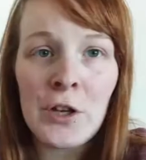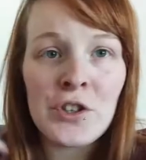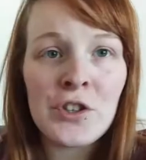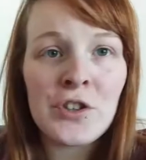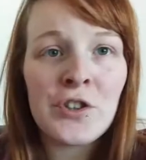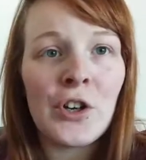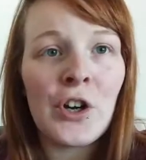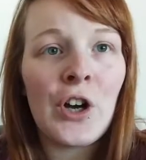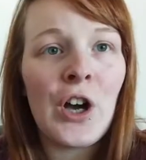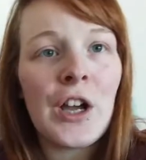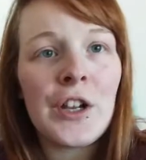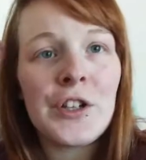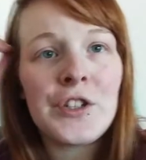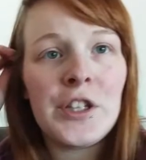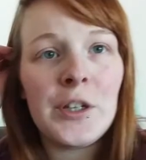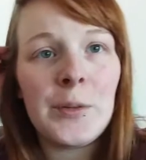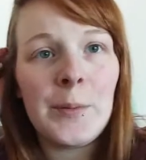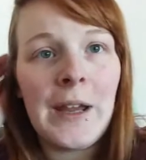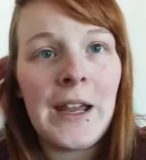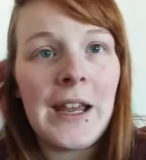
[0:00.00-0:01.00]
I just thought
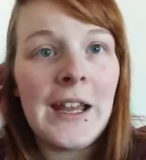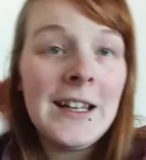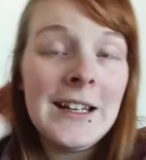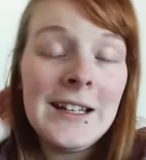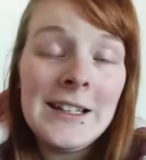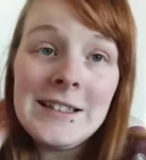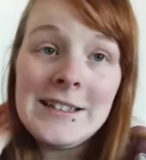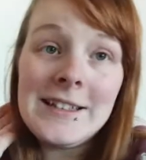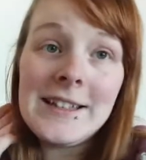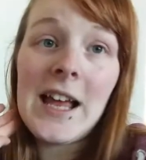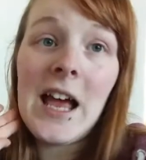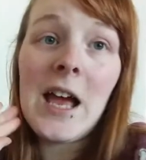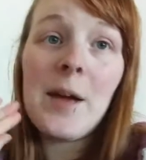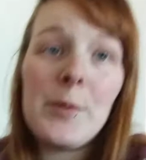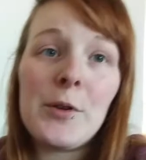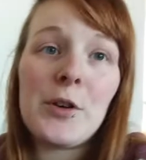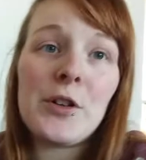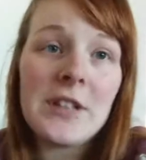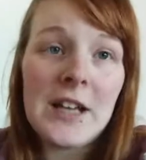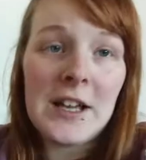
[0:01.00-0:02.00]
I'd do it today
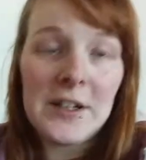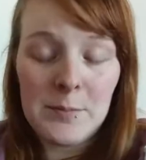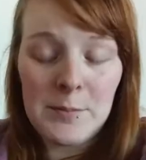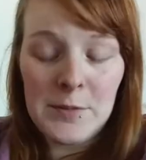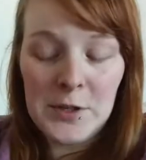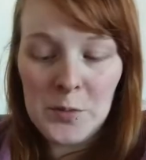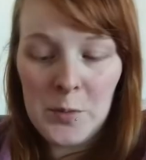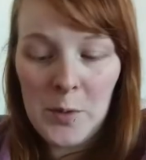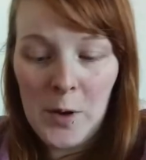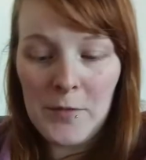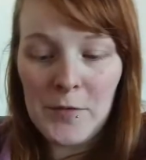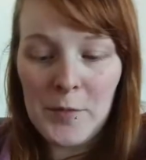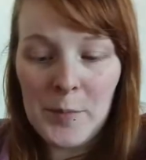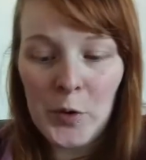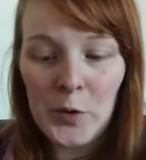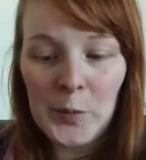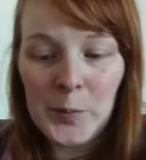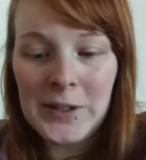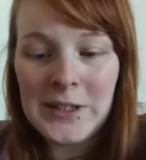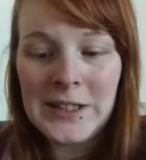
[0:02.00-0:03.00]
because I had a midwife
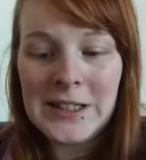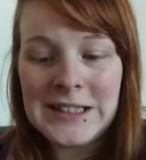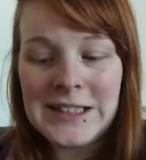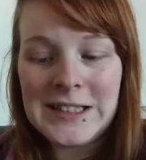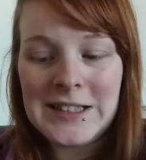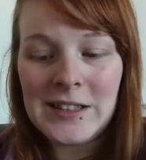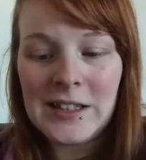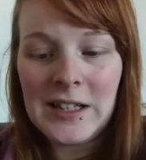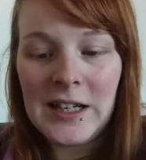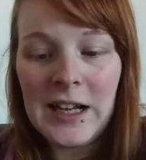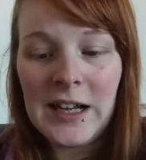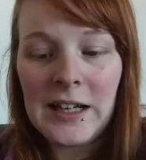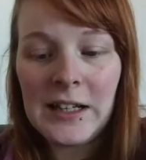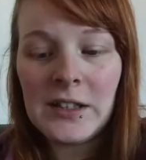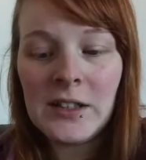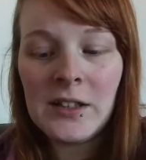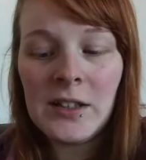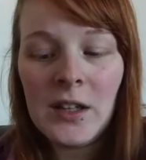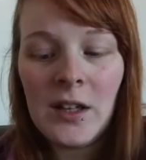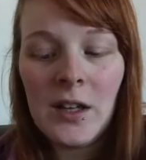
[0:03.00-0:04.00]
appointment yesterday.
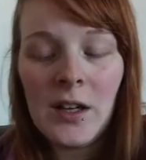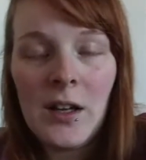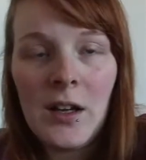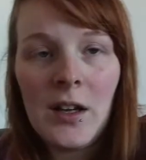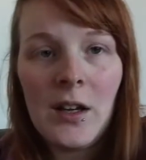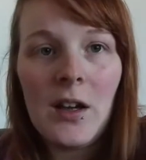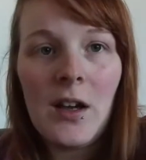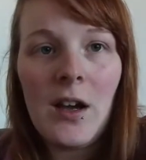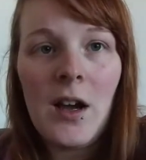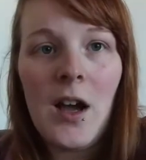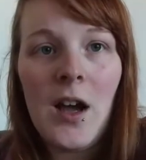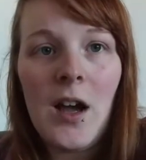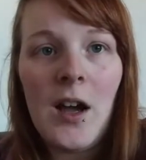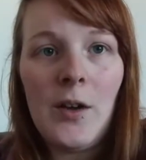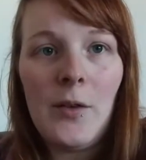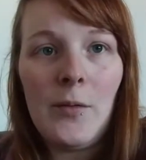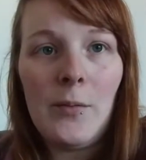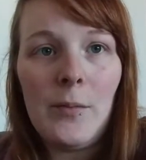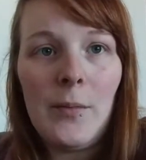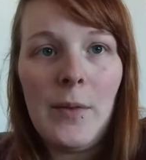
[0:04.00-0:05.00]

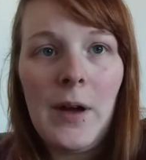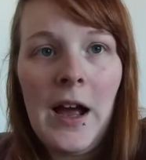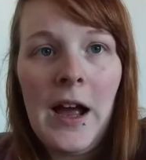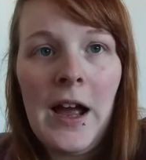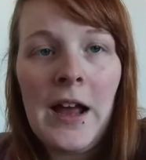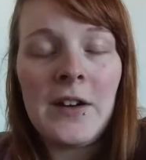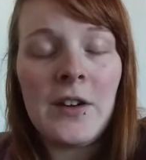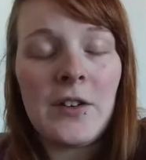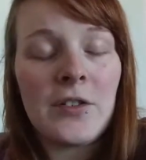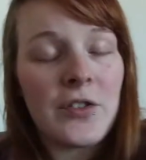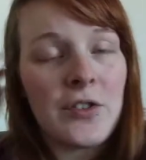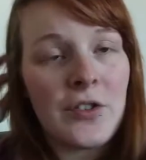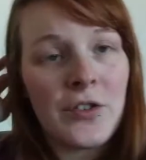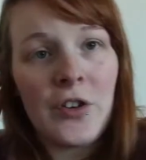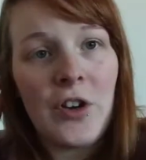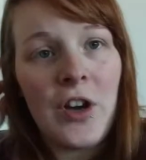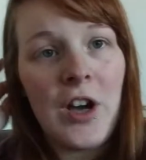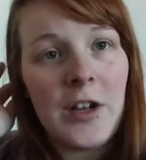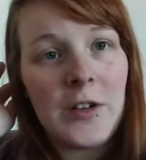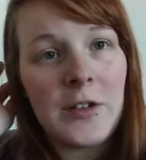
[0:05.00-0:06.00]
And I just
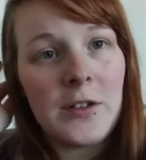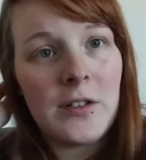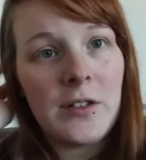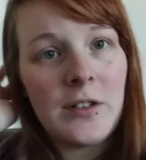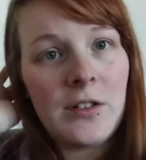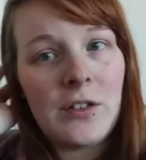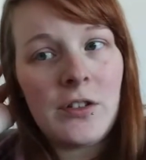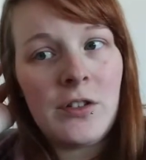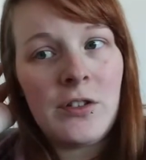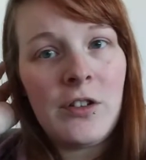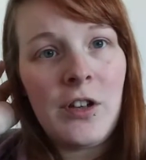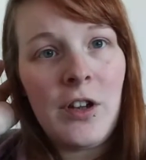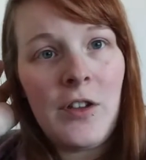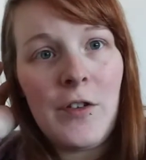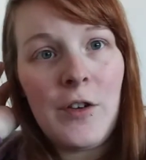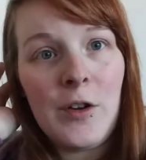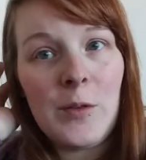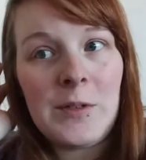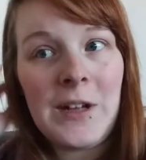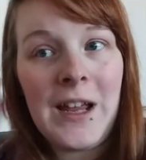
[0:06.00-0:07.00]
thought I'd
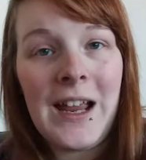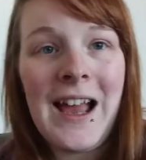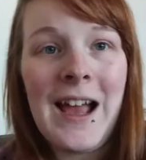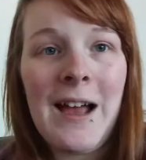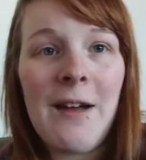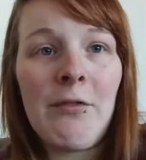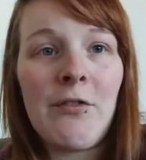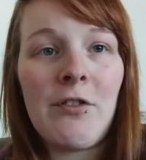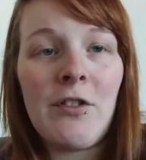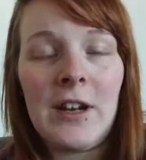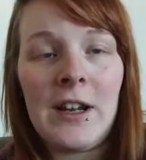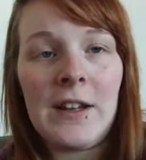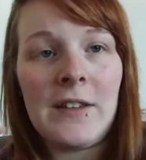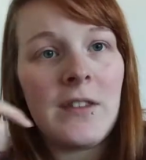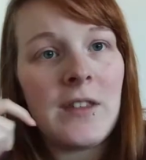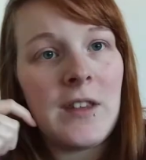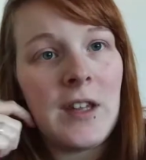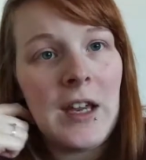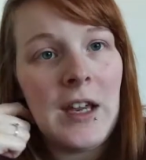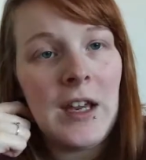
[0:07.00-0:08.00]
do the update after I'd
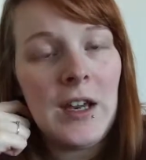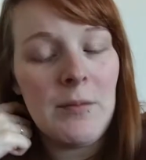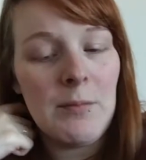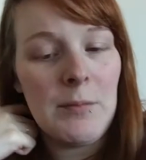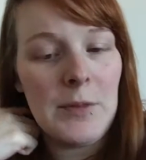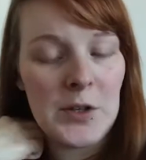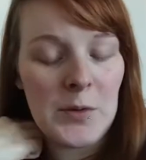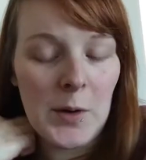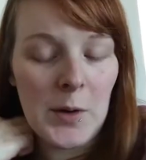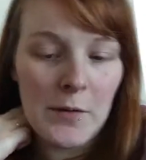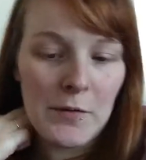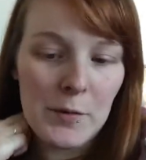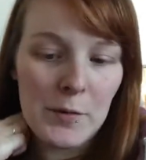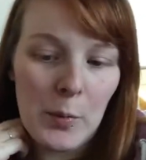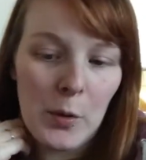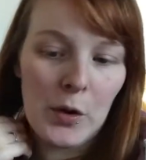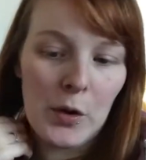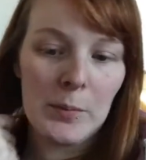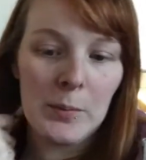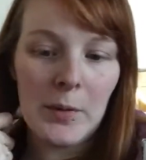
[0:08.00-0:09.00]
had the midwife
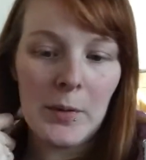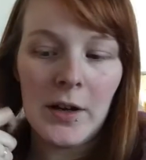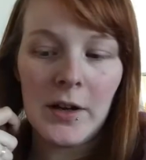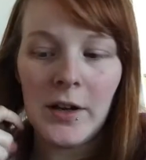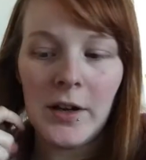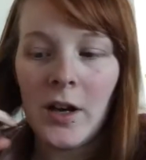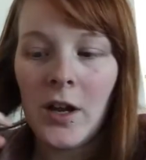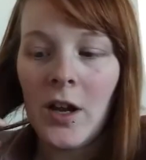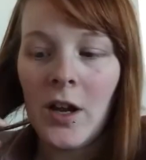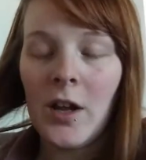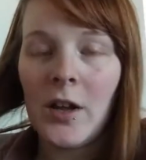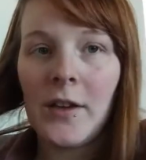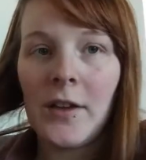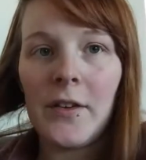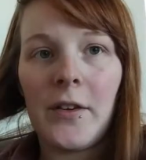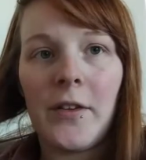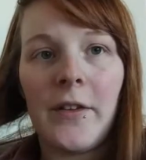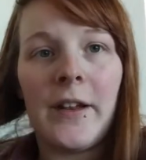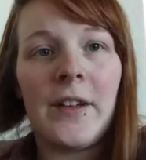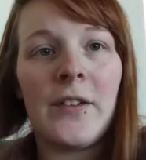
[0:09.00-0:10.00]
appointment
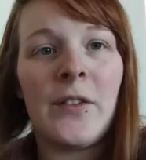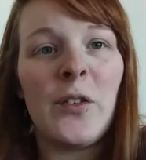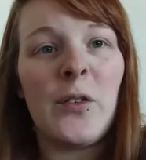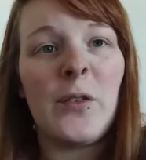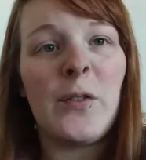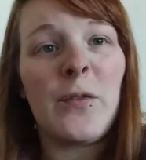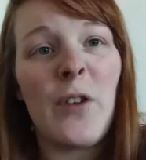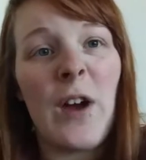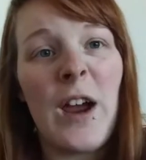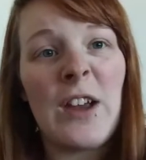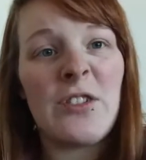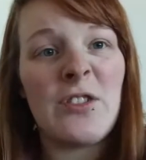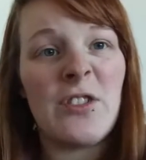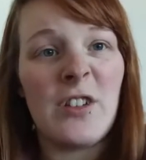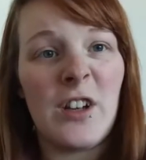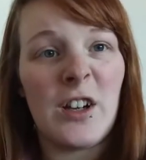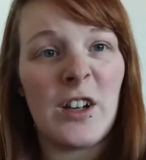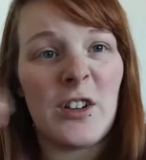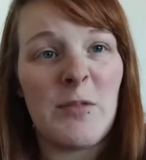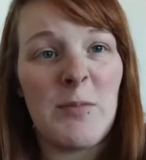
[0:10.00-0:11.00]
so that it's all fresh
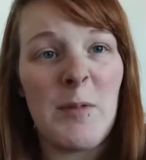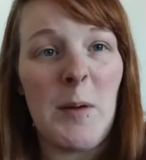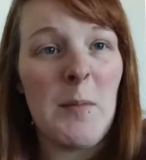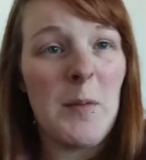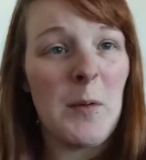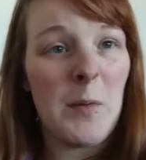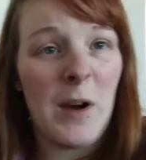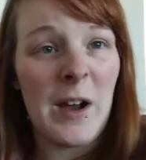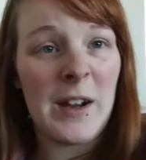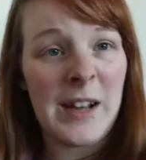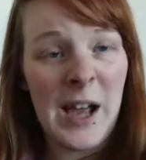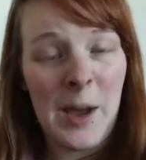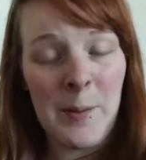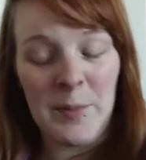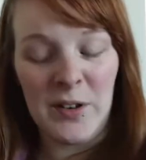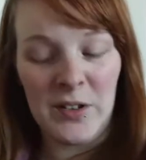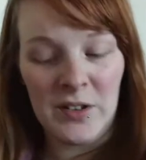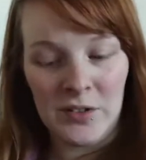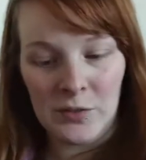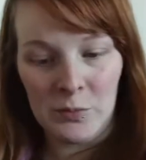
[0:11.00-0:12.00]
and that I can remember what had
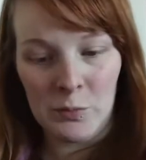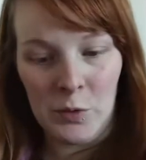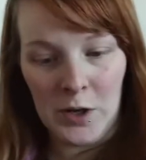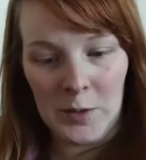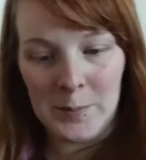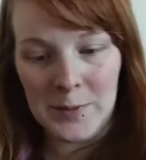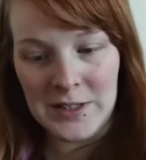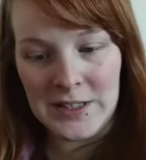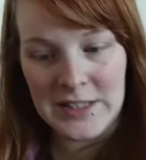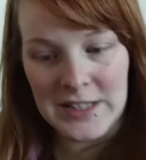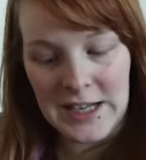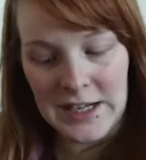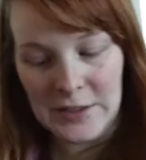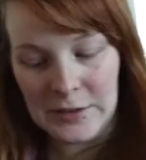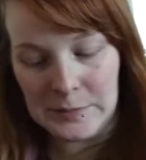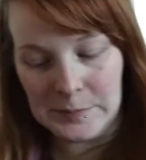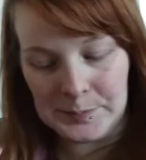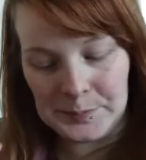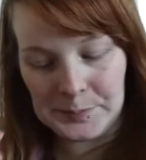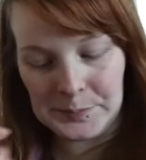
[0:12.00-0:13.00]
happened and what had been
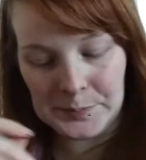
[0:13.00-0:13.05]
said.